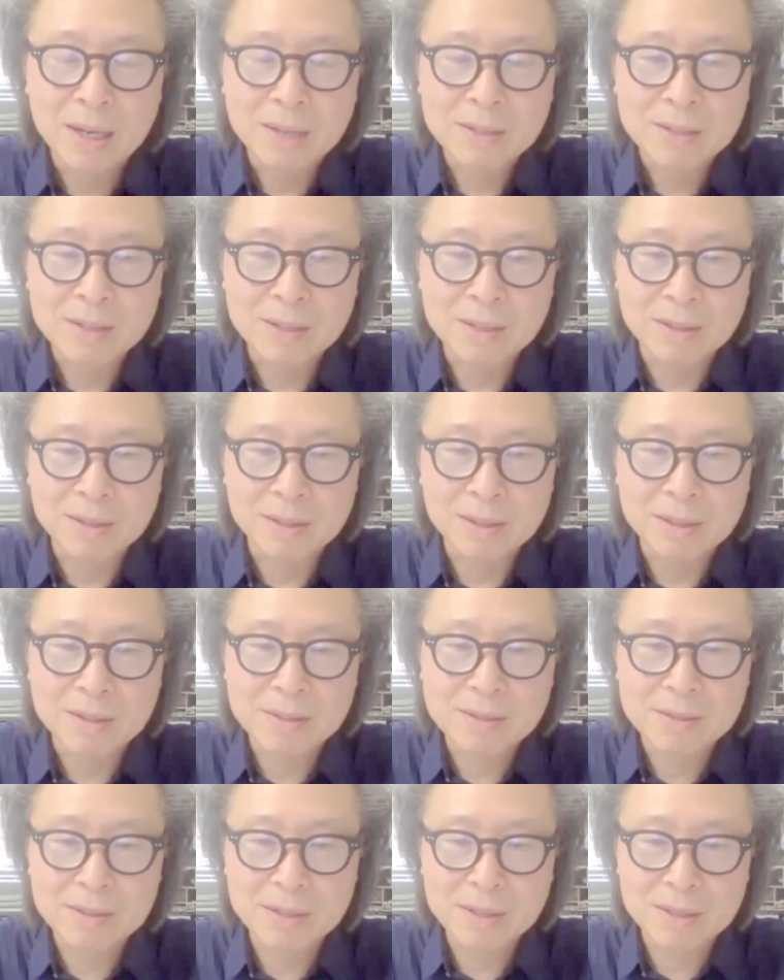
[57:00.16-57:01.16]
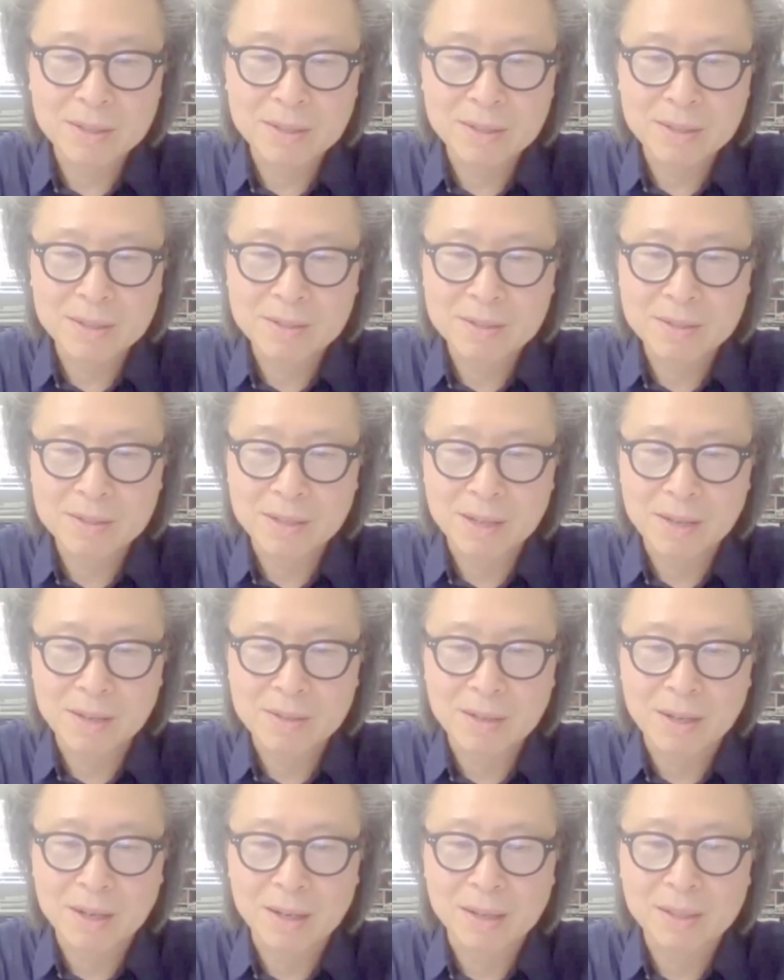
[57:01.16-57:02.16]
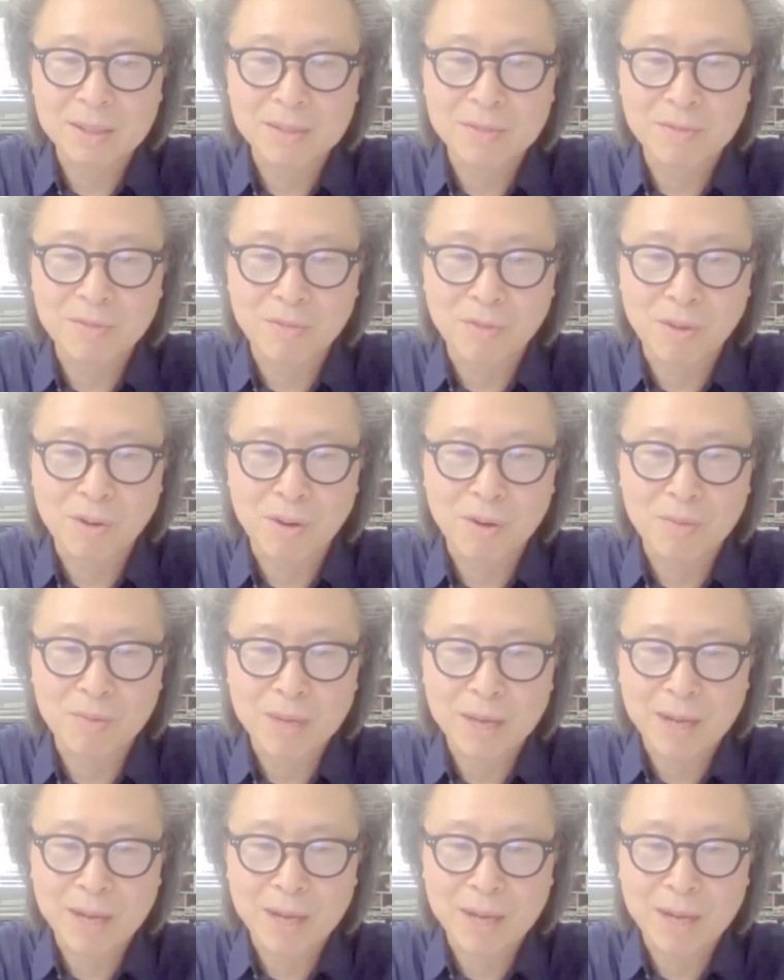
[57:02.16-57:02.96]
So it's, it's not only the form,